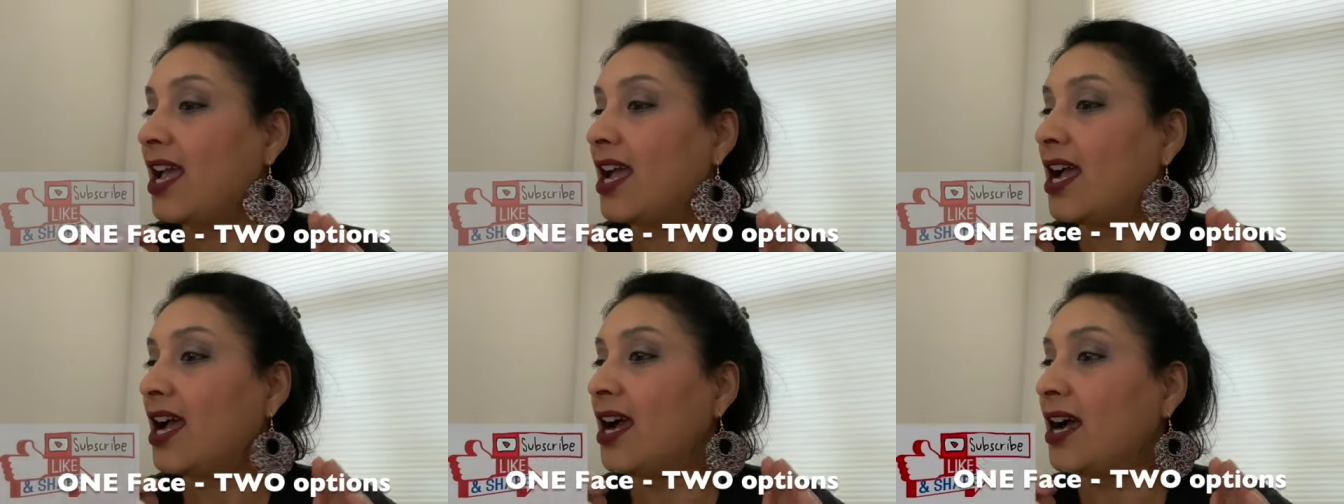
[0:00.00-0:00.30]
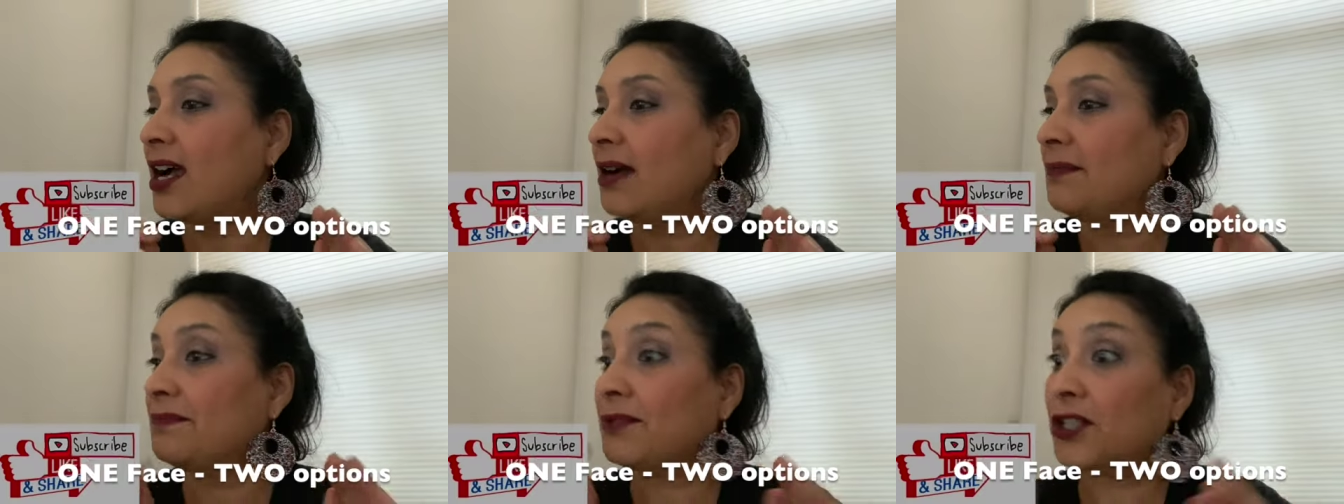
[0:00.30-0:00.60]

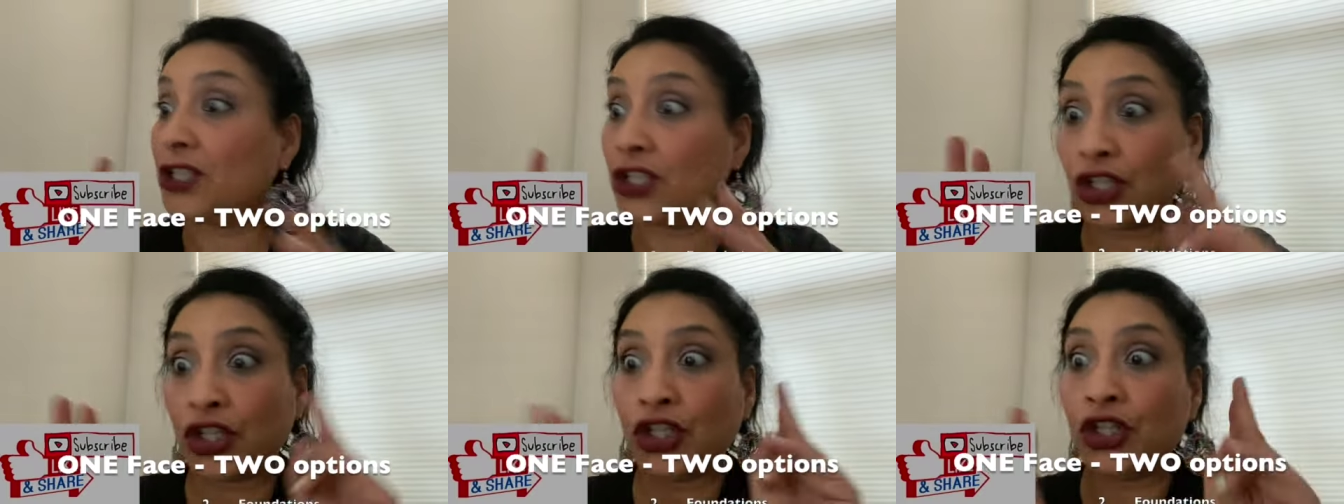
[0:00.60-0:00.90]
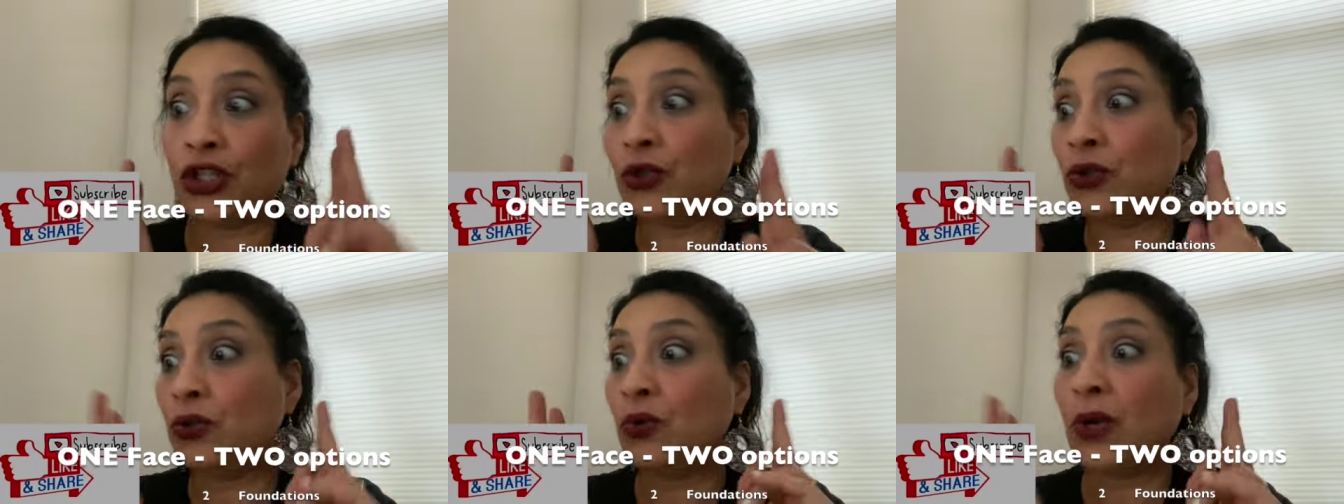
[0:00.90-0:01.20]

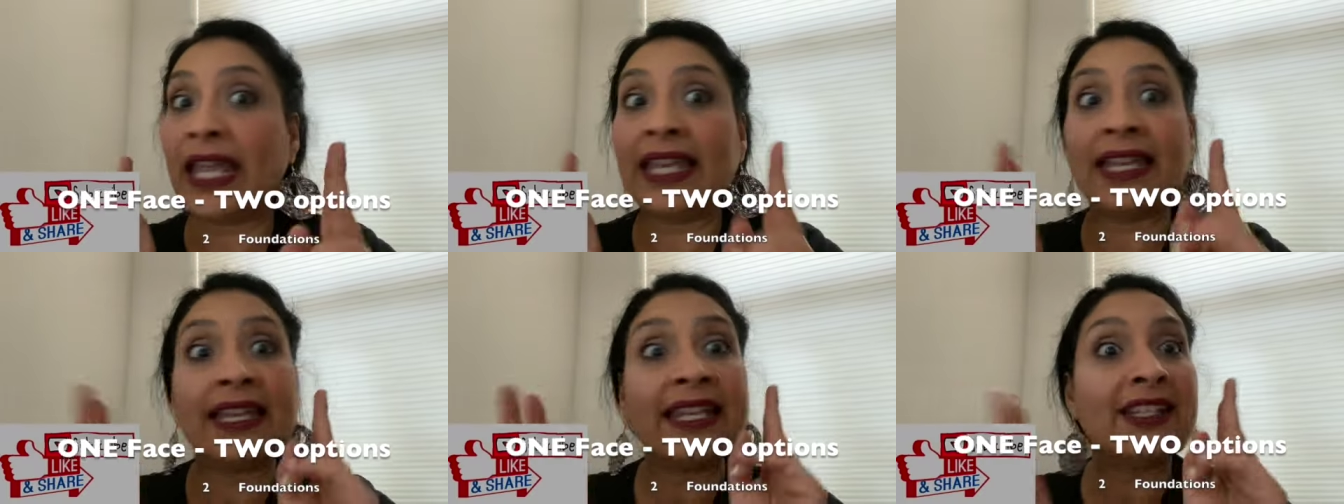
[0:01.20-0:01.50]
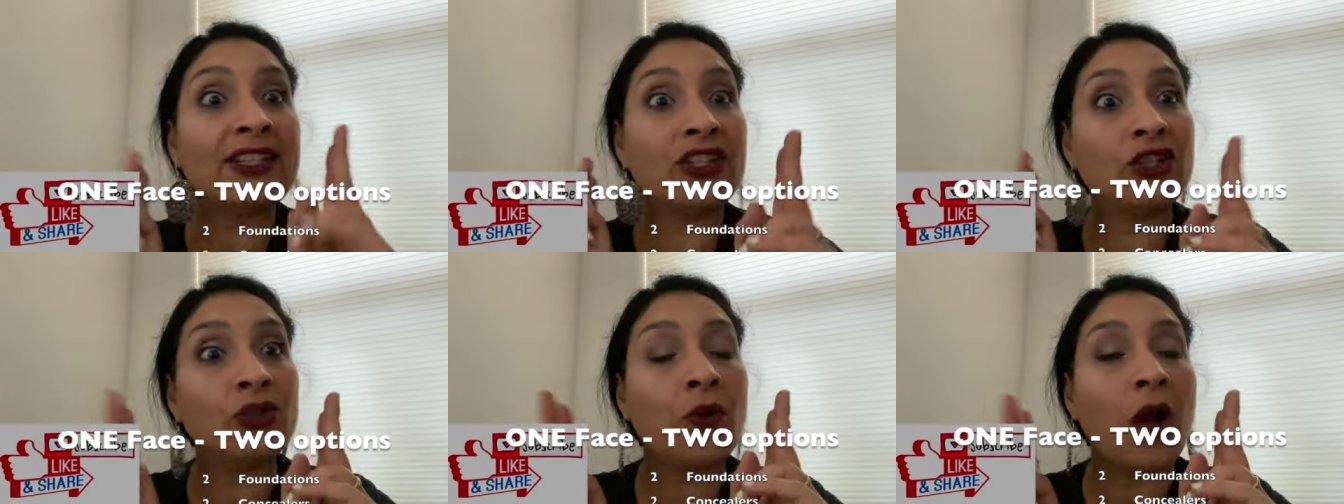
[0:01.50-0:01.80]
At
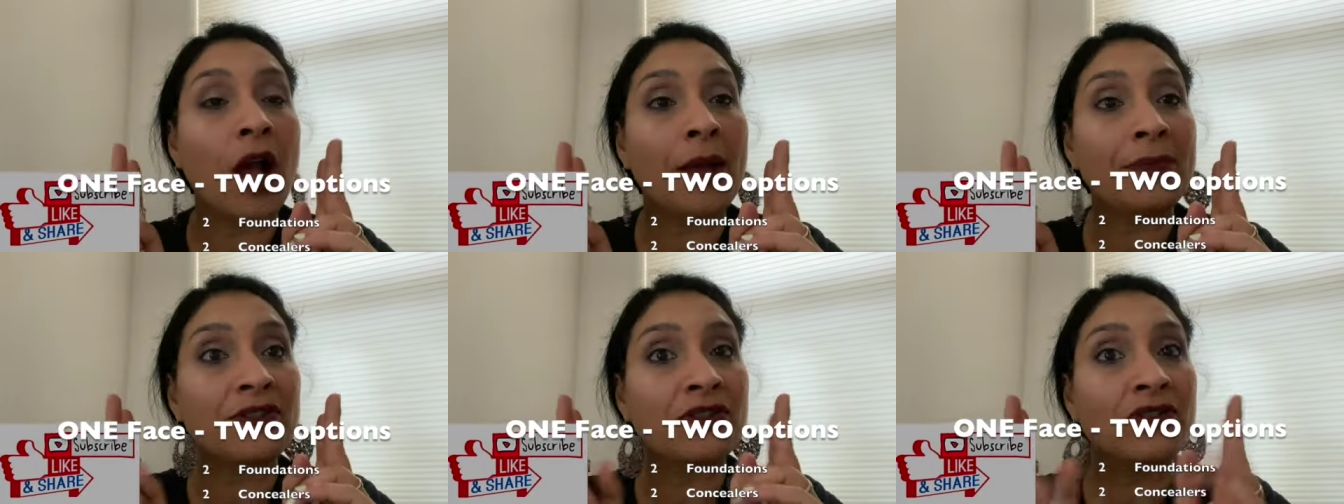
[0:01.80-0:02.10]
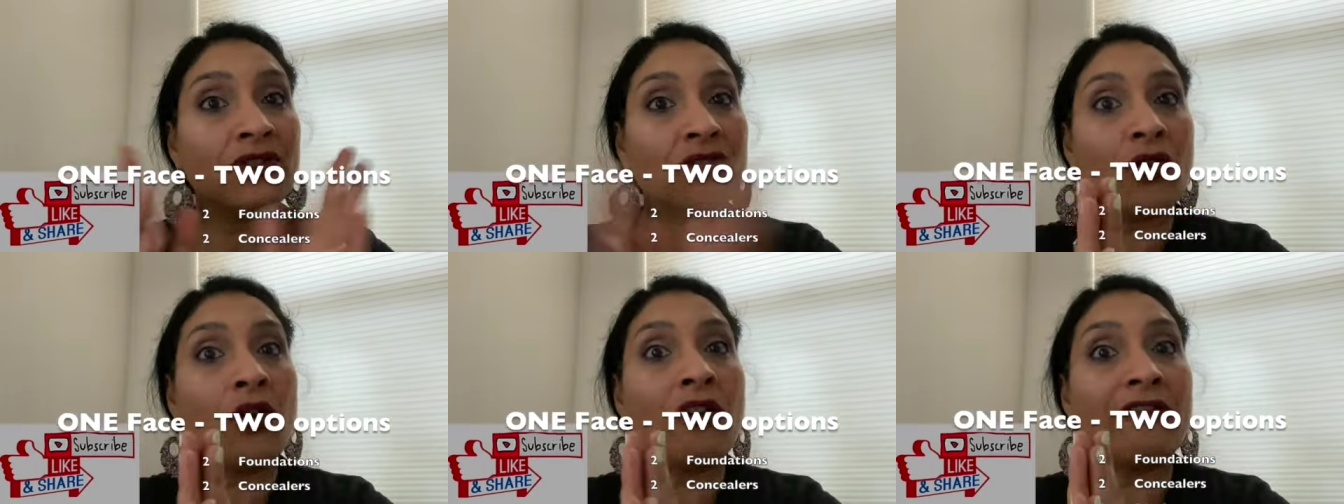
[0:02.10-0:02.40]
least two
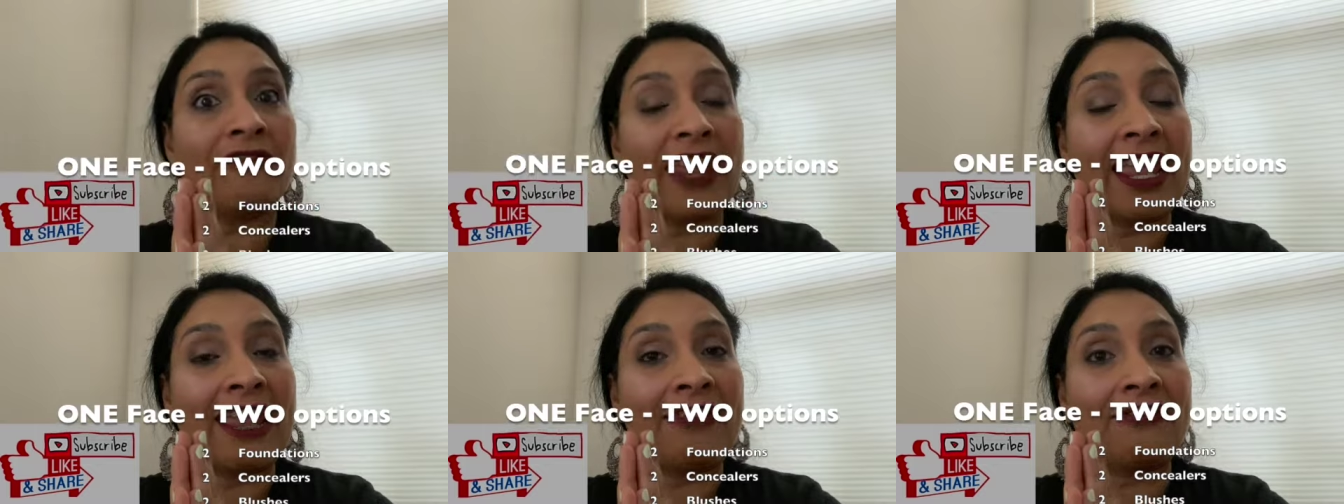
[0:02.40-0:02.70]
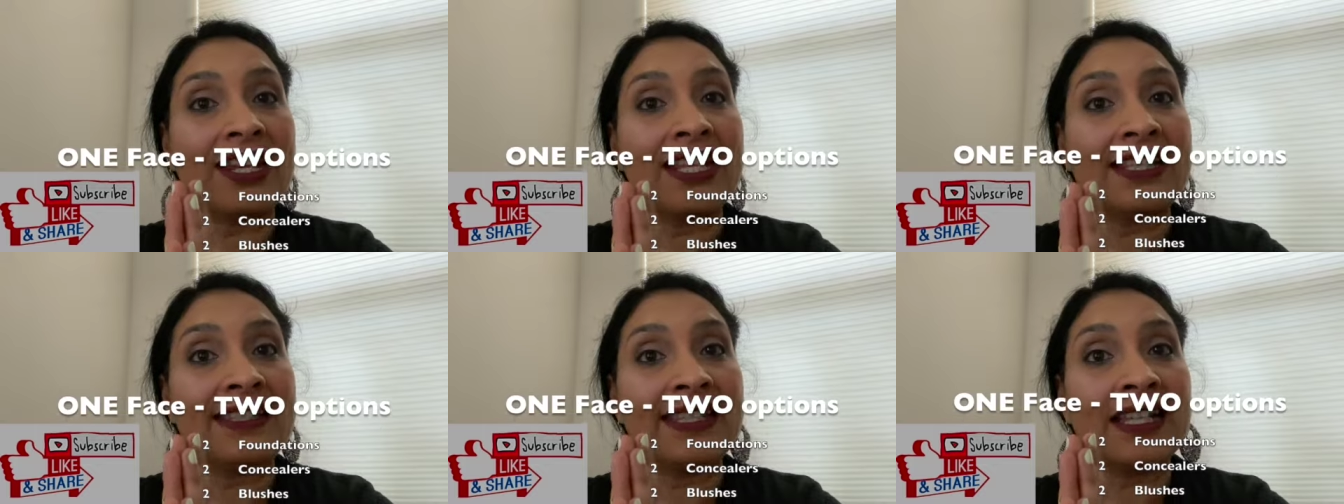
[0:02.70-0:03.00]
options of
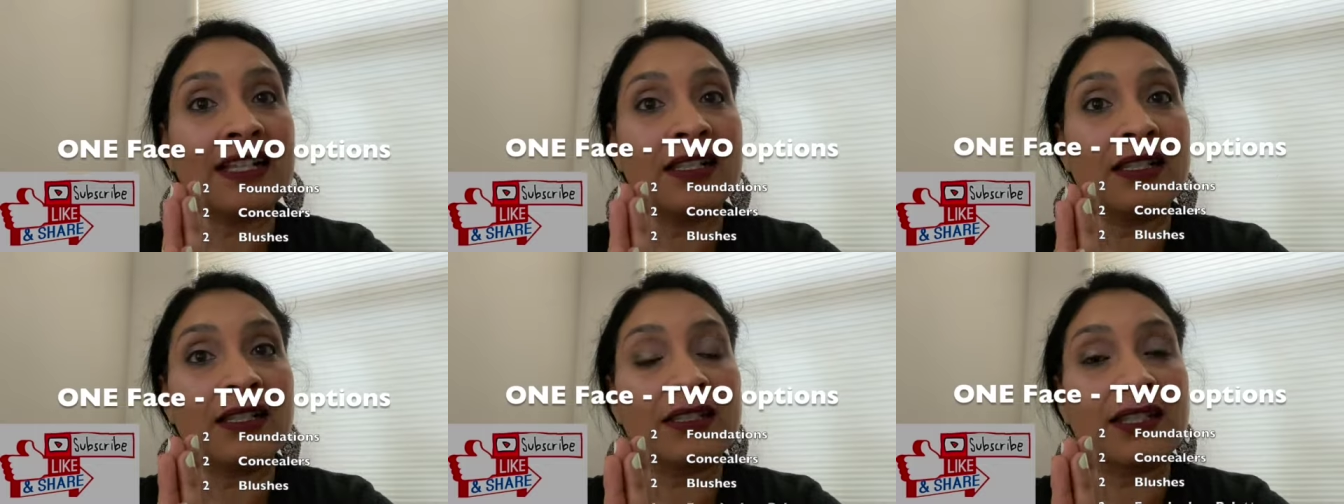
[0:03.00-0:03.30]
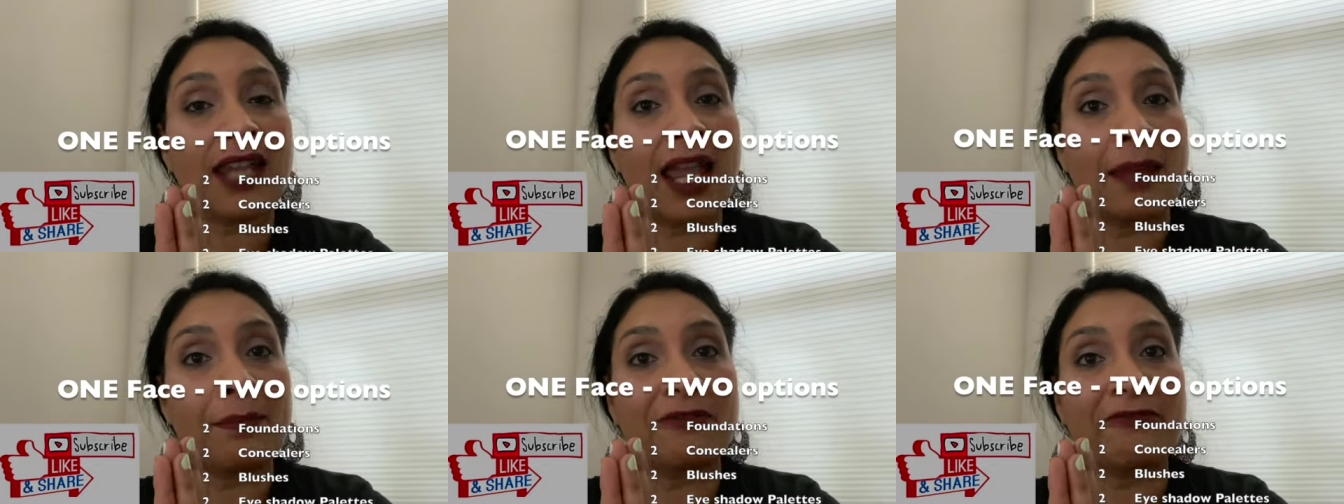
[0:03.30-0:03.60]
every single
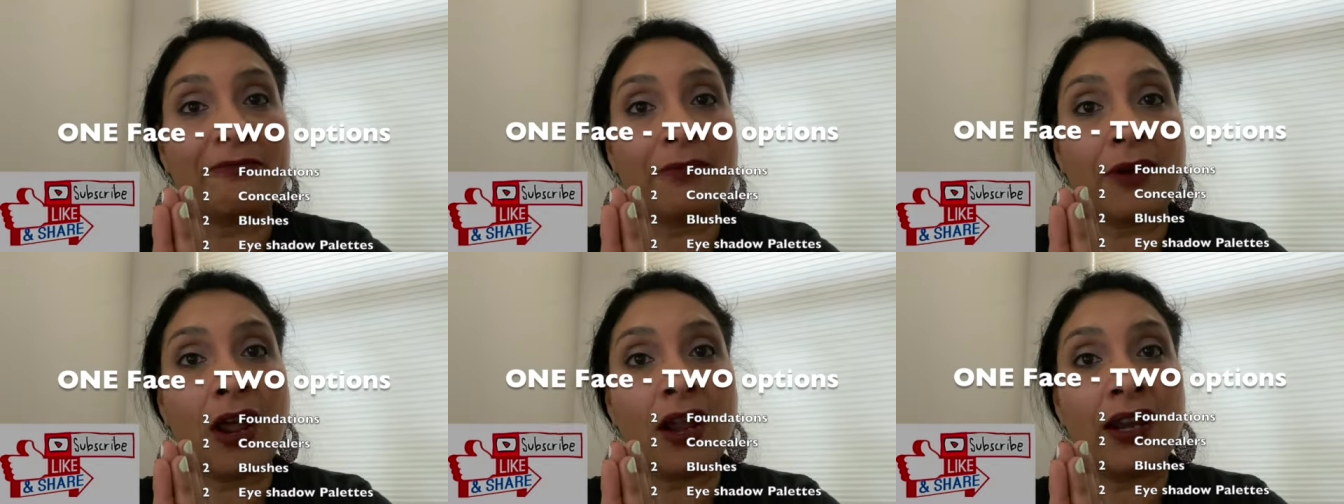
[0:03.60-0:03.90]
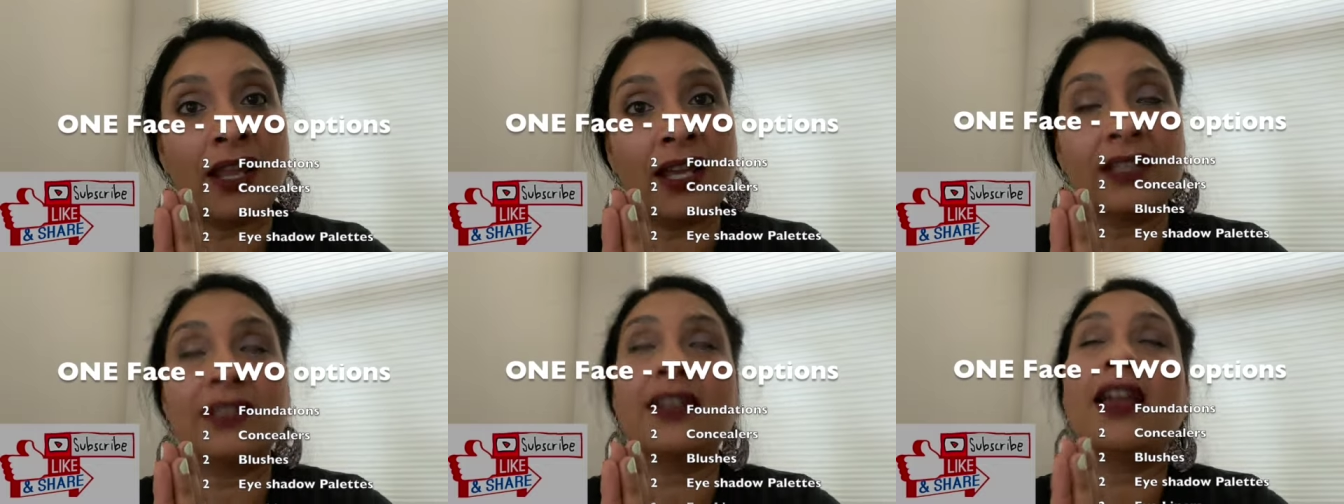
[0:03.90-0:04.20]
type of
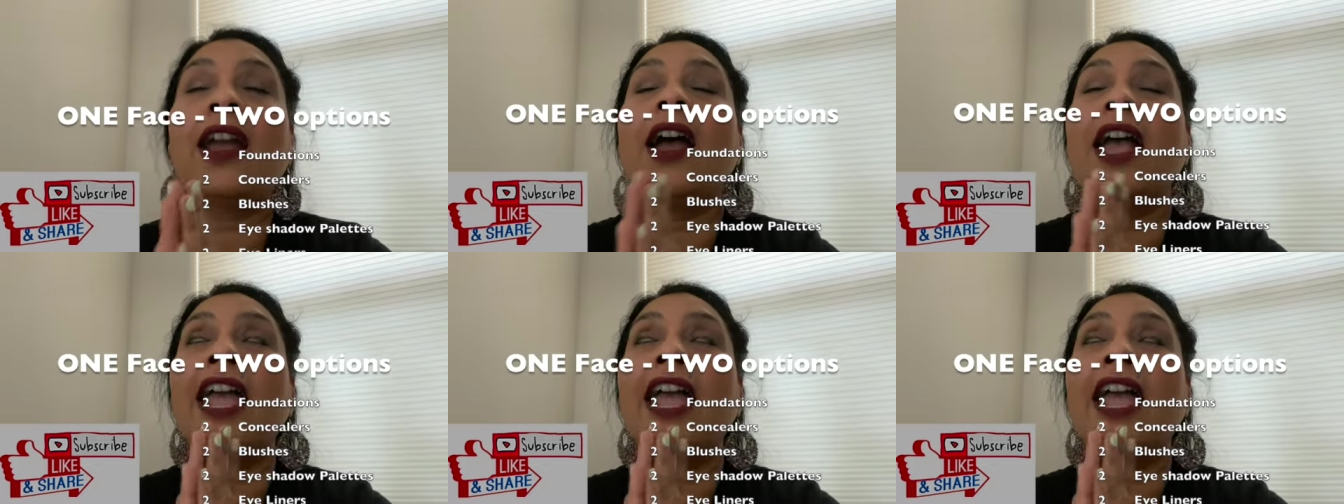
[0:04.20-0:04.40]
product,